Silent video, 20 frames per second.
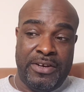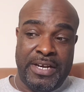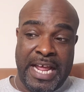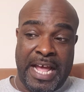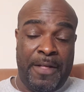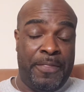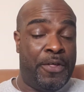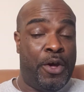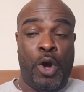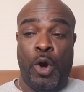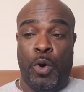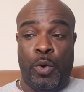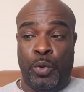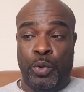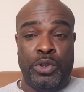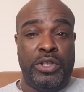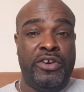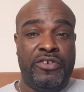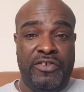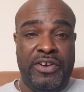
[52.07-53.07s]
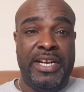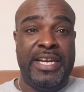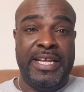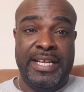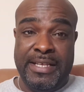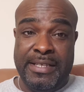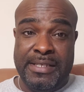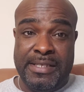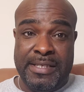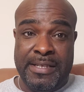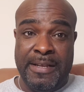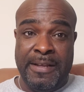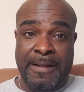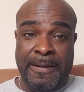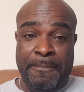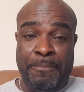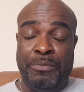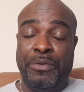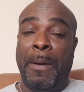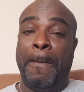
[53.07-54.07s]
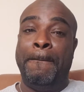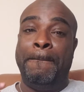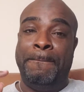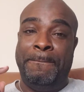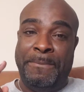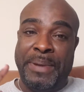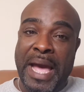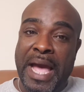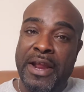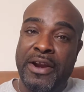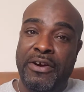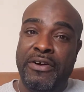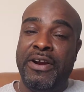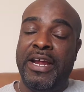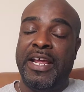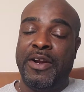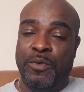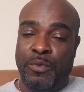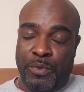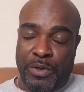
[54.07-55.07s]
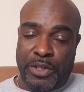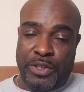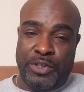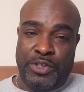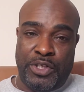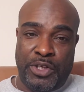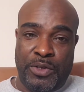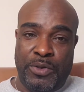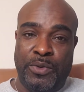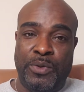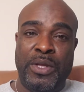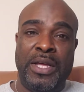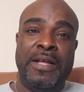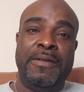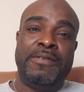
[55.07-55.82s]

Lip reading: Now, the older it is, the better it will do